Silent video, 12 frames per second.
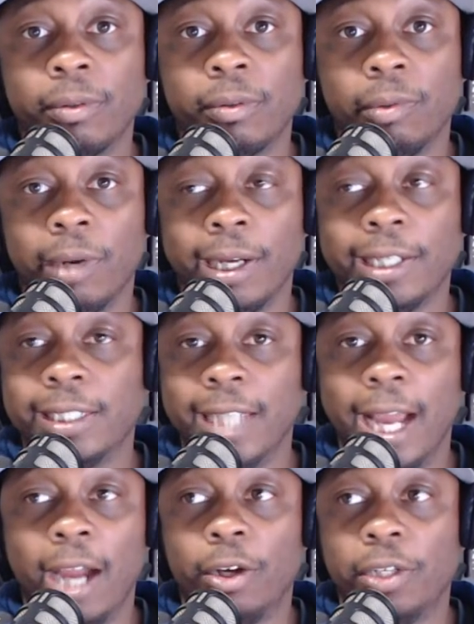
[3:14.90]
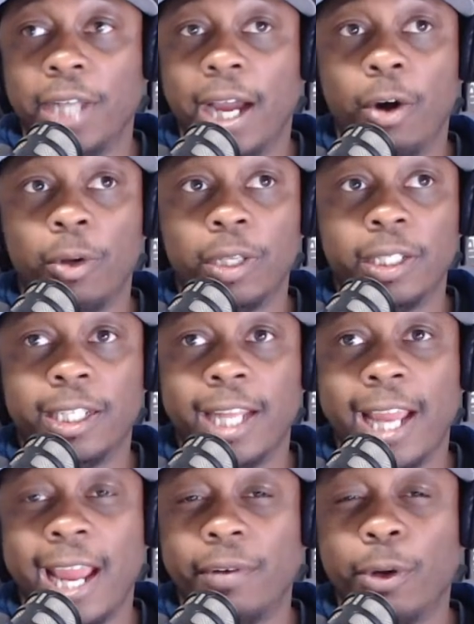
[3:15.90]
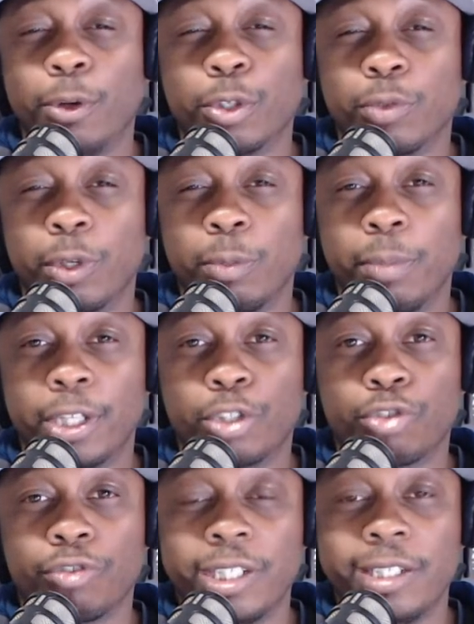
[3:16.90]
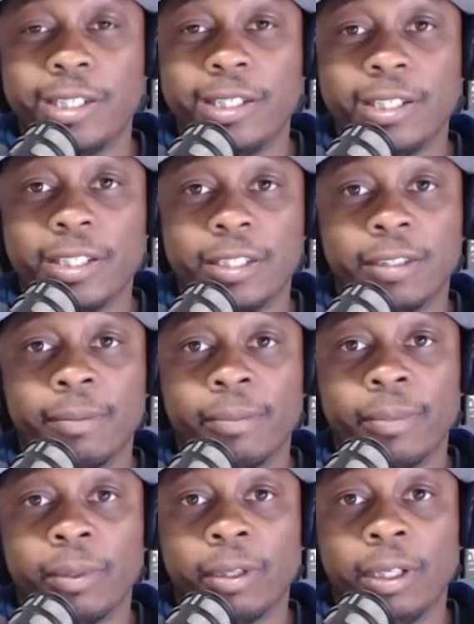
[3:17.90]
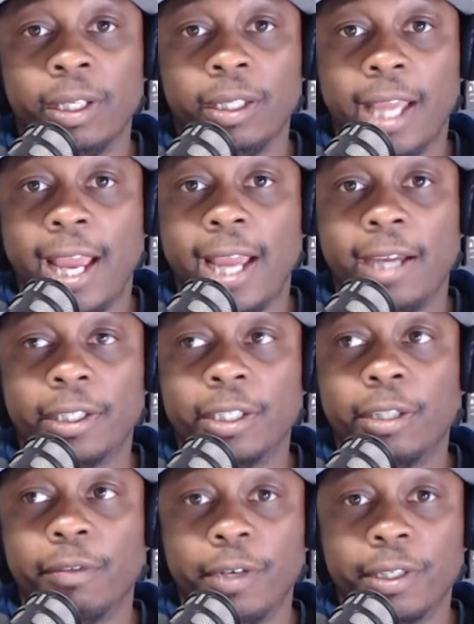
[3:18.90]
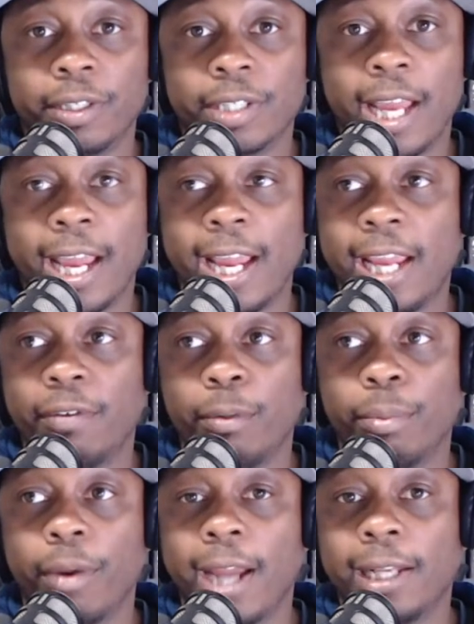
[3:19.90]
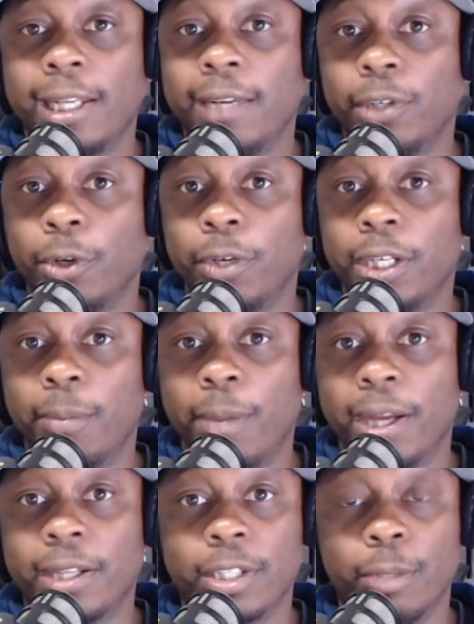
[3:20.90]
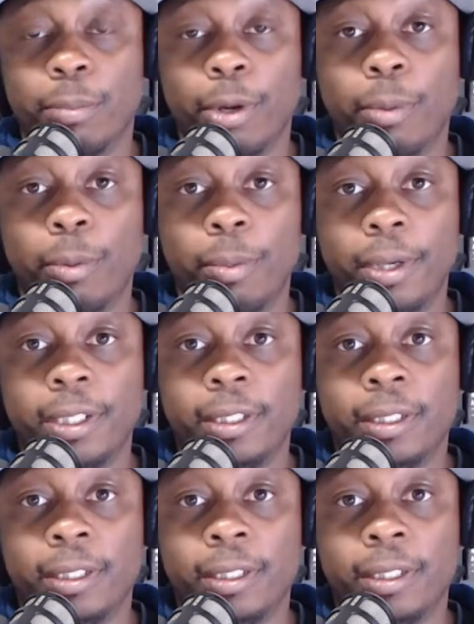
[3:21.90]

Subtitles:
right? Not only did they have those 3 big trees, they had other defenders. They had Avery Bradley, even though he didn't make it to the bubble, but